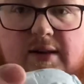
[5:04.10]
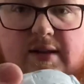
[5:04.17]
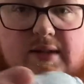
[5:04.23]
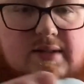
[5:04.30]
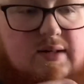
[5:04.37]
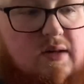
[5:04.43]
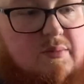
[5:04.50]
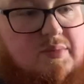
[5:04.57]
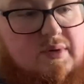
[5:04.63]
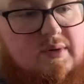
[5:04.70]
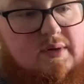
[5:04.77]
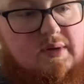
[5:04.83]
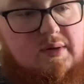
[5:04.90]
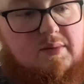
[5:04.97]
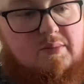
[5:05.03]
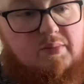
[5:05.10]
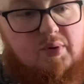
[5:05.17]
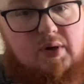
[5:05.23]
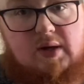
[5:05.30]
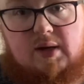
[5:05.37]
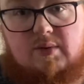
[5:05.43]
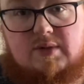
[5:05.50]
the top,
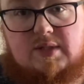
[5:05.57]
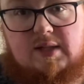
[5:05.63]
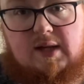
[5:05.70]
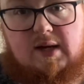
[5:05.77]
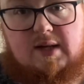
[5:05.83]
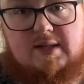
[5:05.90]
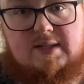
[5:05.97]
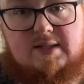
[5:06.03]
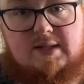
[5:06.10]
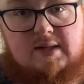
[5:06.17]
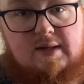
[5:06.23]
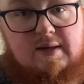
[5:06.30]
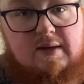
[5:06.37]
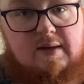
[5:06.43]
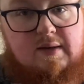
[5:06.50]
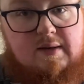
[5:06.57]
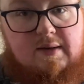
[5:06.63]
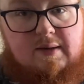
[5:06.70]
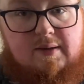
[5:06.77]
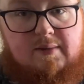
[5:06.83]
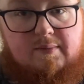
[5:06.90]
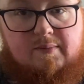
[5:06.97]
put a little slice
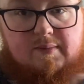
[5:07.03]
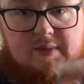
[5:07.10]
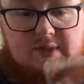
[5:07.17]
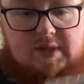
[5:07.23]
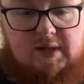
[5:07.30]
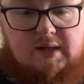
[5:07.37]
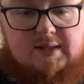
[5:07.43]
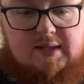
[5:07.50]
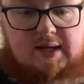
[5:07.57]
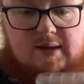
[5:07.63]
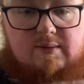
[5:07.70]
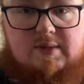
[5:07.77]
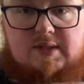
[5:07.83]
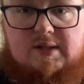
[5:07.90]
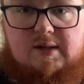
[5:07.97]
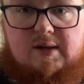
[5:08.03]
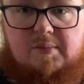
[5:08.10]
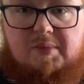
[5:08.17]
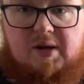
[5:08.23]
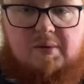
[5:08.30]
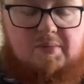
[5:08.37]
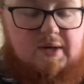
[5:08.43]
out a
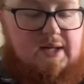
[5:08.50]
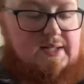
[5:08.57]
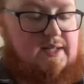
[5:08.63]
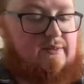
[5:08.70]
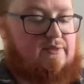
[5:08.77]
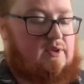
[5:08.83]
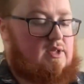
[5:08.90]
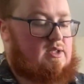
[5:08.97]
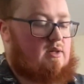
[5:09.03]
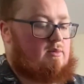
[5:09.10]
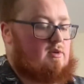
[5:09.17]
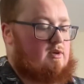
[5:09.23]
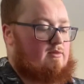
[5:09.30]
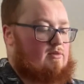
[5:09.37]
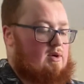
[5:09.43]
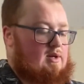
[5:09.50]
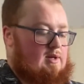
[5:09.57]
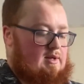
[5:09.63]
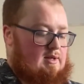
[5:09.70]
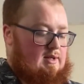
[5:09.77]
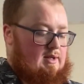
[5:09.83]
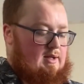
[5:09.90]
bit of plastic for the top covering.
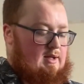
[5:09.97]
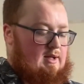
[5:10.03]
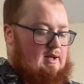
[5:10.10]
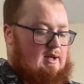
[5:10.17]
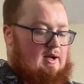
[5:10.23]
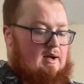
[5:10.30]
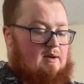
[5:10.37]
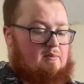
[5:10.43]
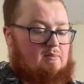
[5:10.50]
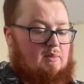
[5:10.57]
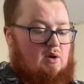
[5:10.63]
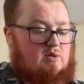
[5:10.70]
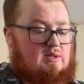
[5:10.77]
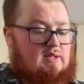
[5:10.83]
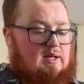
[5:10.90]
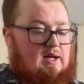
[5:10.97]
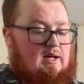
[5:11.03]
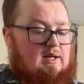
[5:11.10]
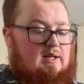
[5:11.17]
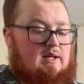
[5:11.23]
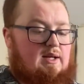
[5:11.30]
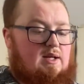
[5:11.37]
and most
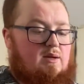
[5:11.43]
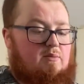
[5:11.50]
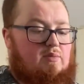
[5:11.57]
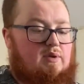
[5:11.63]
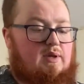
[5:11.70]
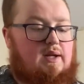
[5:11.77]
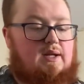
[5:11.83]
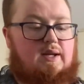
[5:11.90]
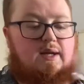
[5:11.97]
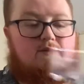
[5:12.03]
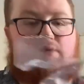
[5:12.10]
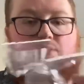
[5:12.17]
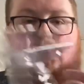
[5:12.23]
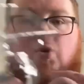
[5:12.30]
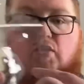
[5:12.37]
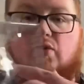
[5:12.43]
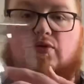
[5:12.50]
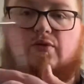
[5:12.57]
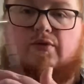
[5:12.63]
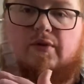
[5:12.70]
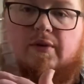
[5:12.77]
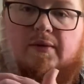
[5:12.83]
likely completely
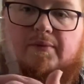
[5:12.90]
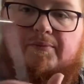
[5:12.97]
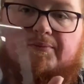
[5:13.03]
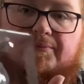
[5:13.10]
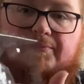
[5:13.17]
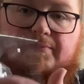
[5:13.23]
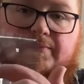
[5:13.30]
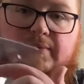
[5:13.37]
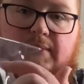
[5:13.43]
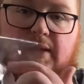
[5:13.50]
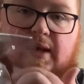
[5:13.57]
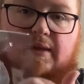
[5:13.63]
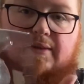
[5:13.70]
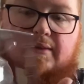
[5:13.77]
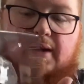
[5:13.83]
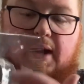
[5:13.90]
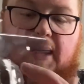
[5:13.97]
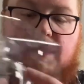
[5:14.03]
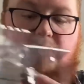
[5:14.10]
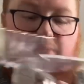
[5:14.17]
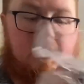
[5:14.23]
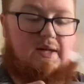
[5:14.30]
remove the
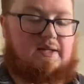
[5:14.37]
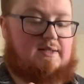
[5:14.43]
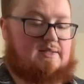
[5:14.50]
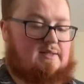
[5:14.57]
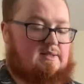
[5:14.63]
headpiece.